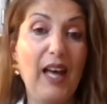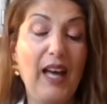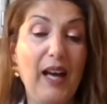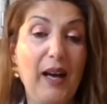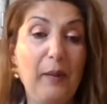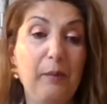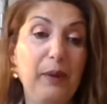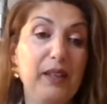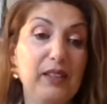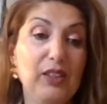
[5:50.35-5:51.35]

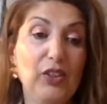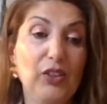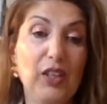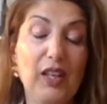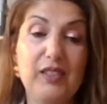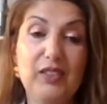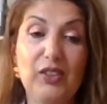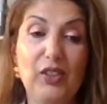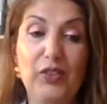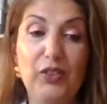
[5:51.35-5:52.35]
But
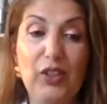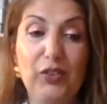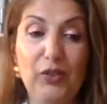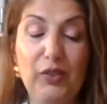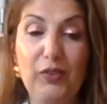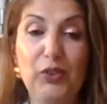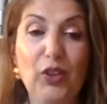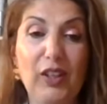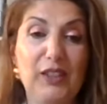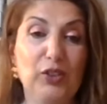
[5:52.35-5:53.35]
if you
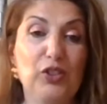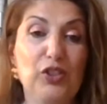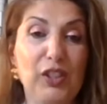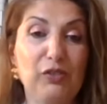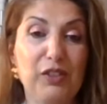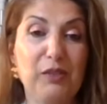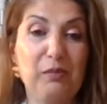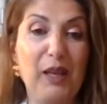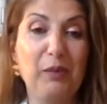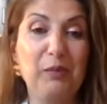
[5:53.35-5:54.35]
don't let your
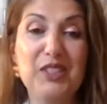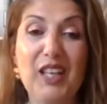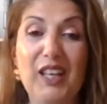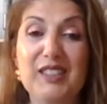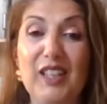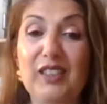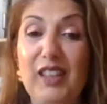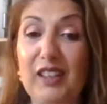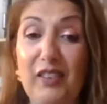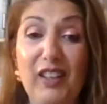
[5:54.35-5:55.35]
children make mistakes, they
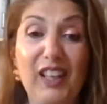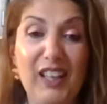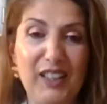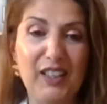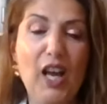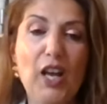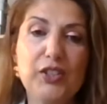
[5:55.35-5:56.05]
never learn.